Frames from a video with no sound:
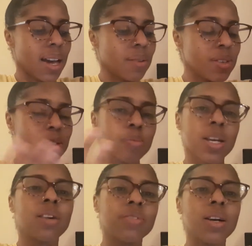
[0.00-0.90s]
we speak
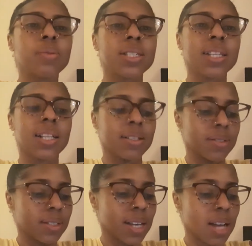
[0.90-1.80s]
up for
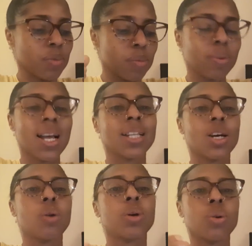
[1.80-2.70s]
ourselves and we plan
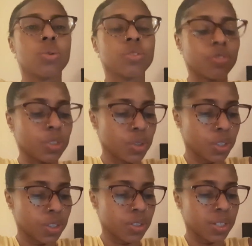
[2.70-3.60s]
our own
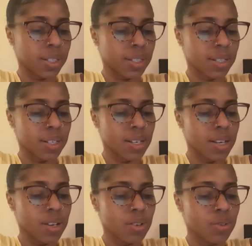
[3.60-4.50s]
futures.
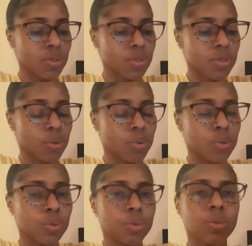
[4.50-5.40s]

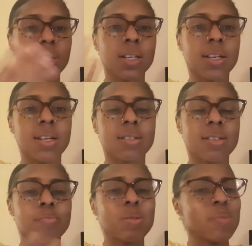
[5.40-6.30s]
So it
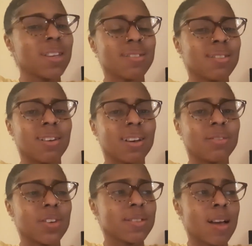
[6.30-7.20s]
simply means, like,
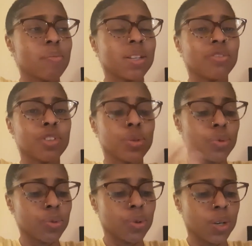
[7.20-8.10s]
for example, if
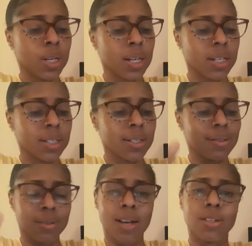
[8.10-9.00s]
you
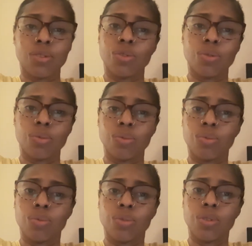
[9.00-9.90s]
decide that
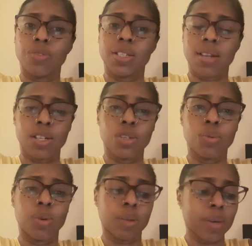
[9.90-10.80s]
you've decided you
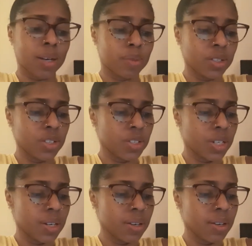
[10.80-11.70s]
want to become a
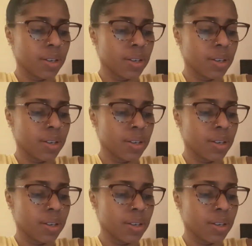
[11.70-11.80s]
teacher